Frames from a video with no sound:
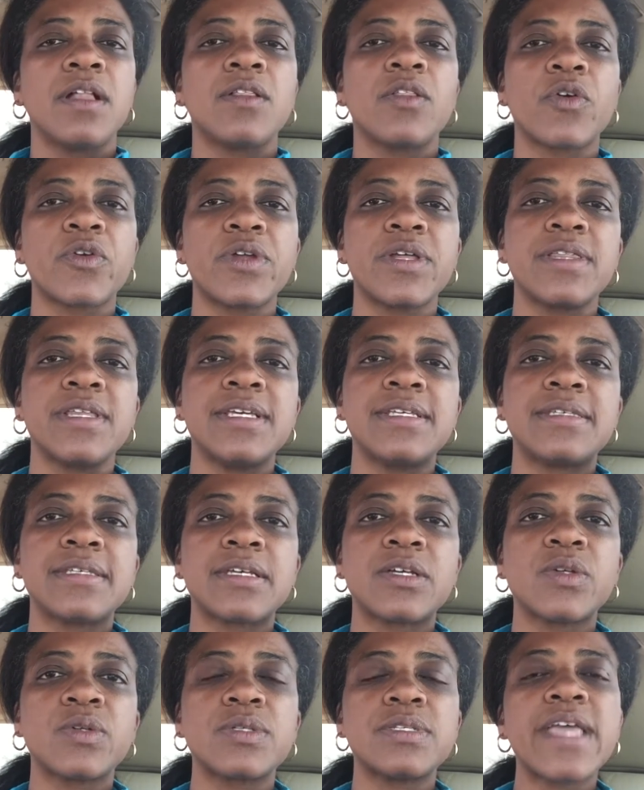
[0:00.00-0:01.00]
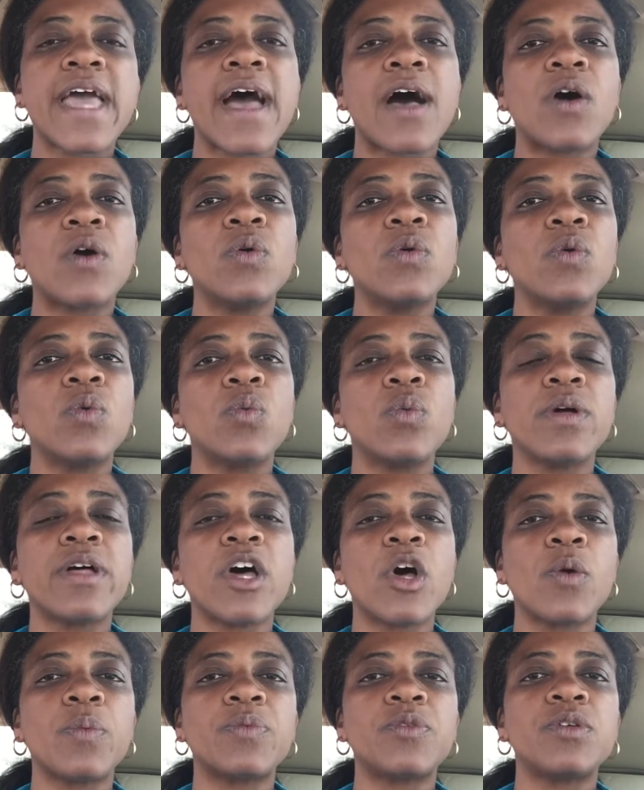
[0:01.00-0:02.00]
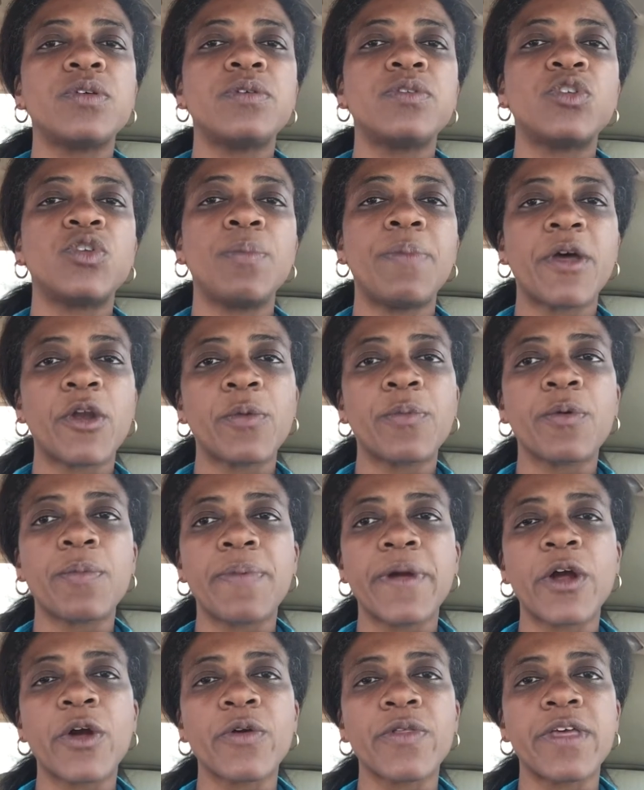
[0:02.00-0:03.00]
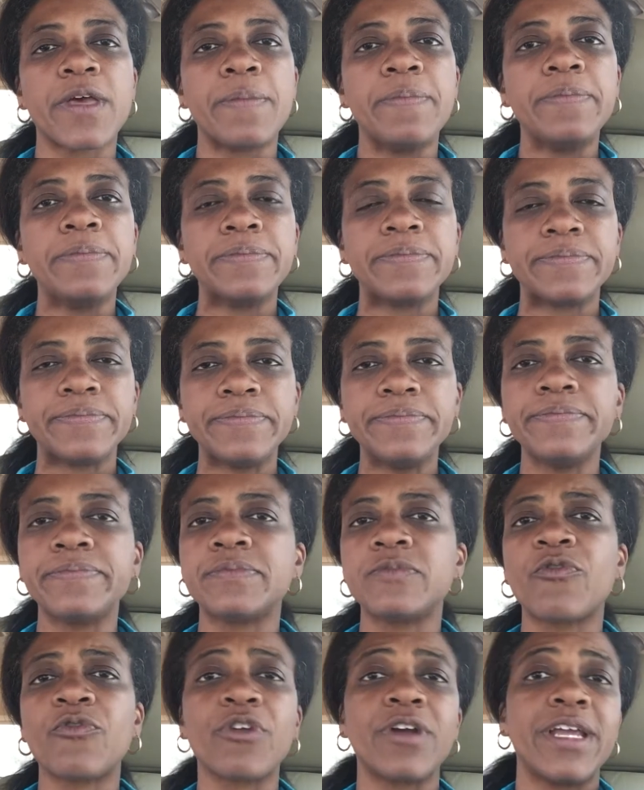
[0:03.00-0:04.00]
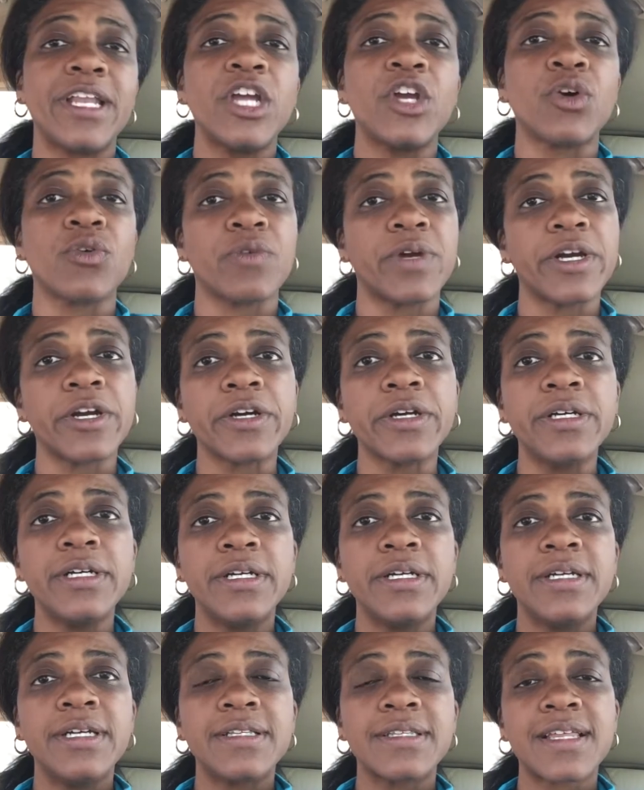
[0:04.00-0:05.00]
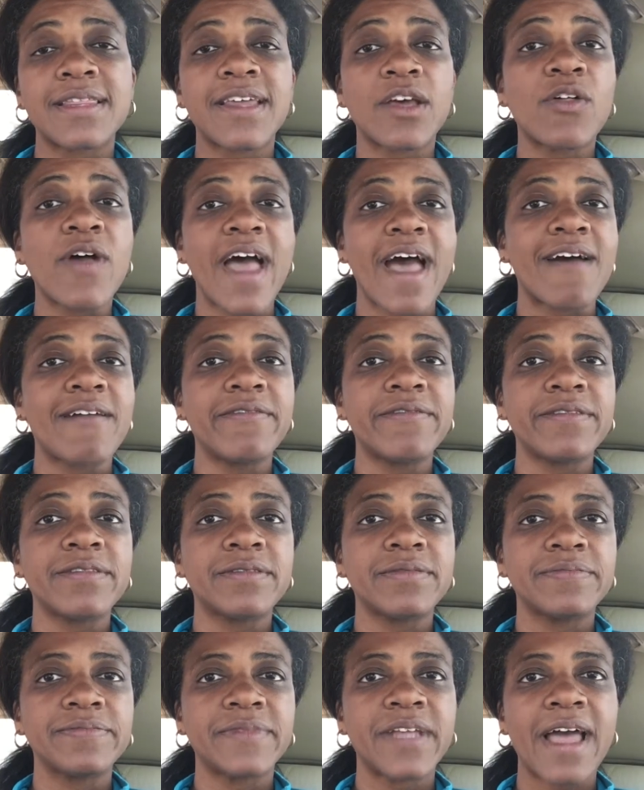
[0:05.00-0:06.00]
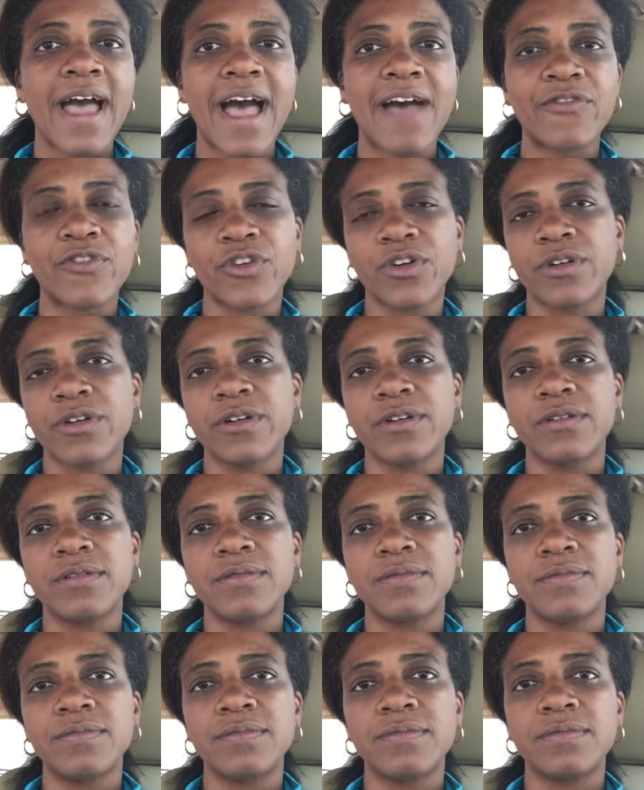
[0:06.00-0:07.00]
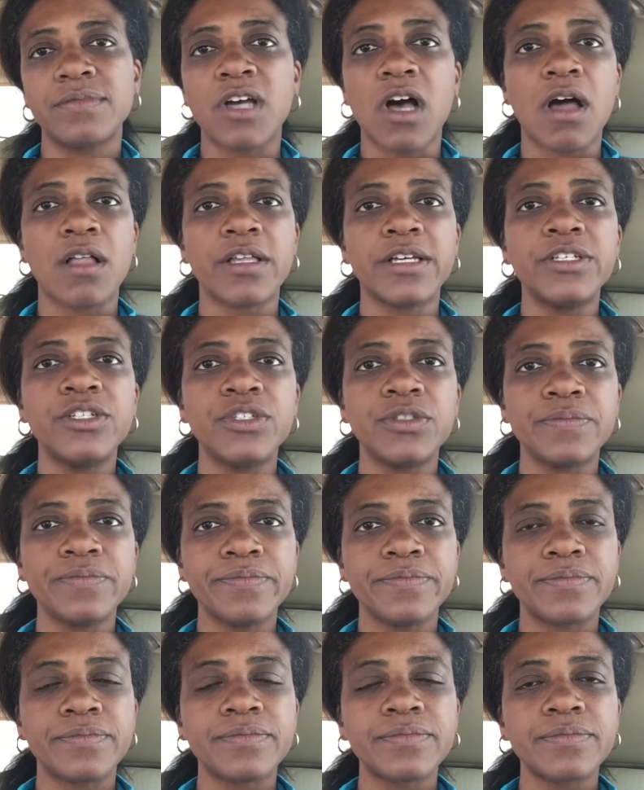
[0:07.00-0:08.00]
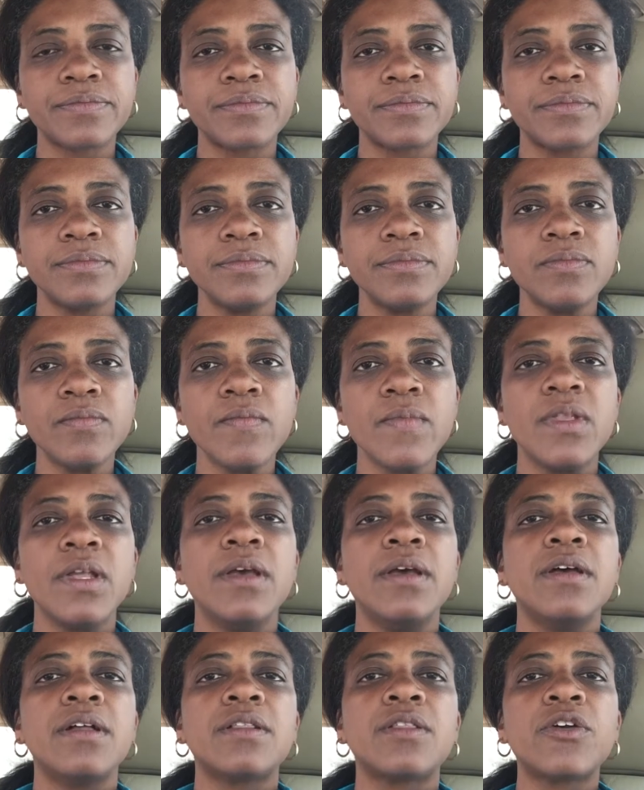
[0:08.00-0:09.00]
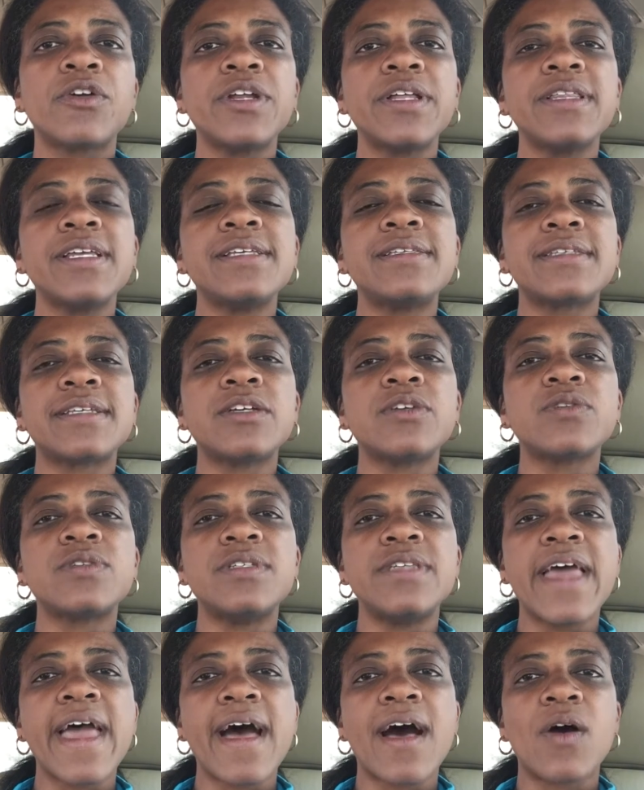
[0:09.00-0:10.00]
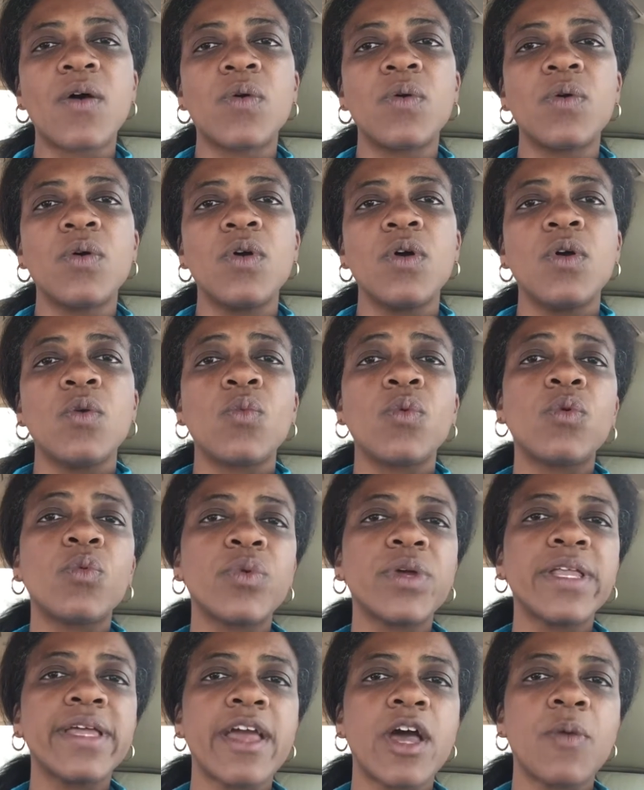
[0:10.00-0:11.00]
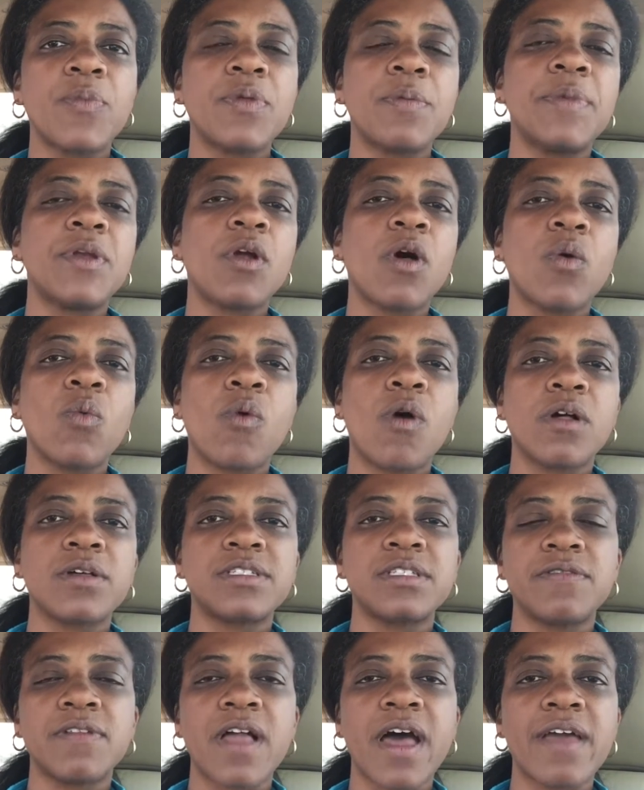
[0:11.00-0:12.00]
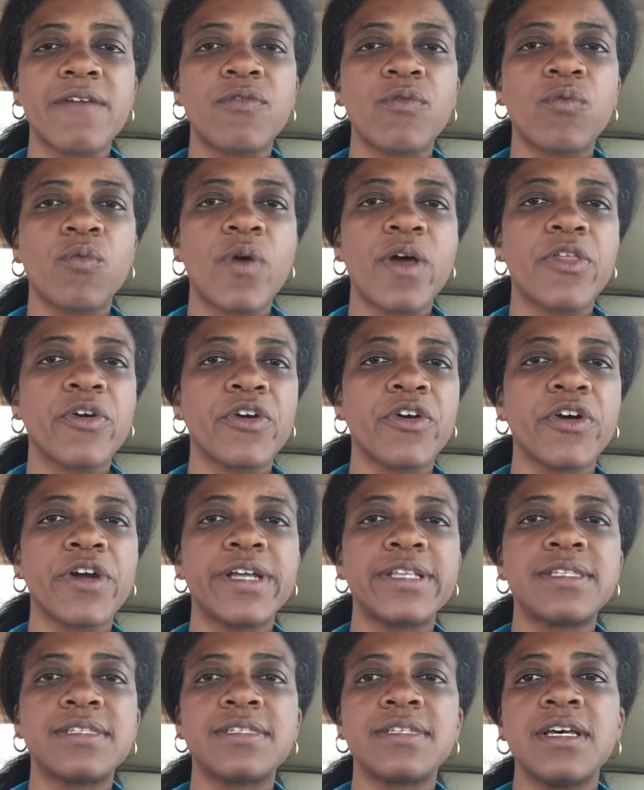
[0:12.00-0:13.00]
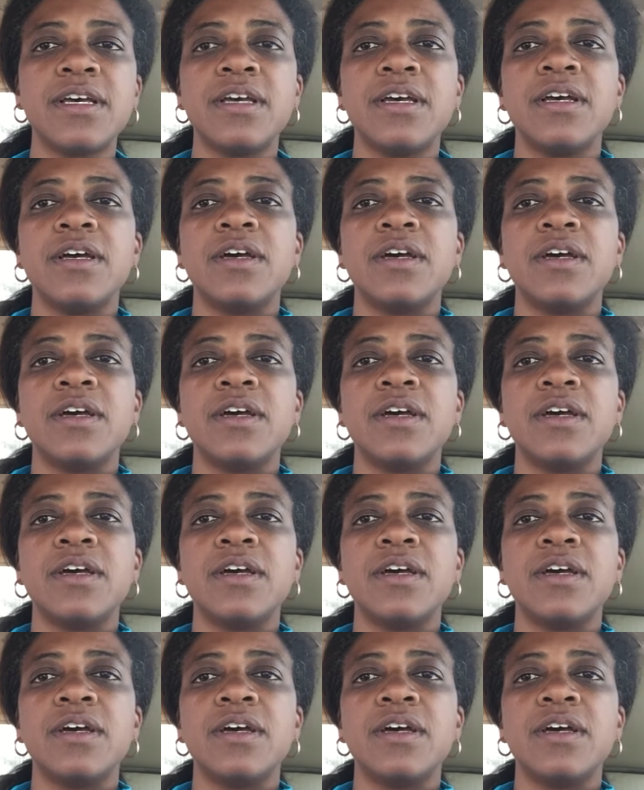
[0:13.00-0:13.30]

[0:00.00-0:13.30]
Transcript: Learning these skills now will help to better prepare them for any career that they'll have after college. Learning these skills now will really help them in all walks of life, whether it's